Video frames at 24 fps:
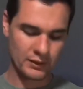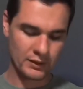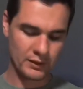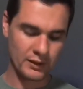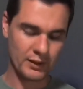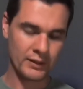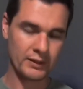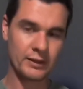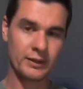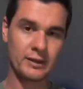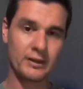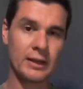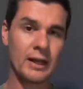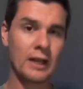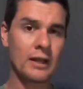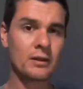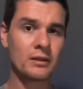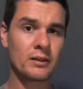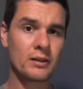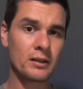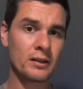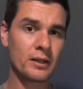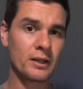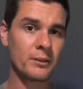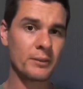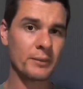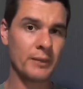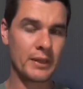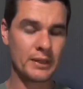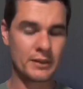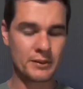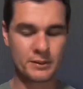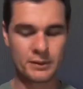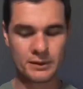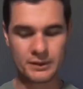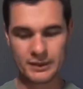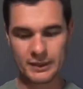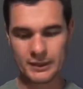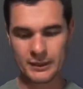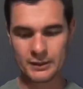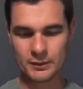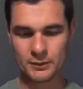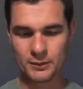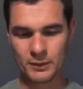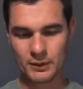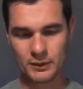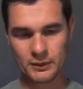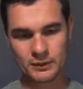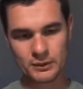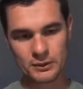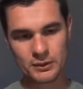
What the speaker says: And then the alkaline batteries as well.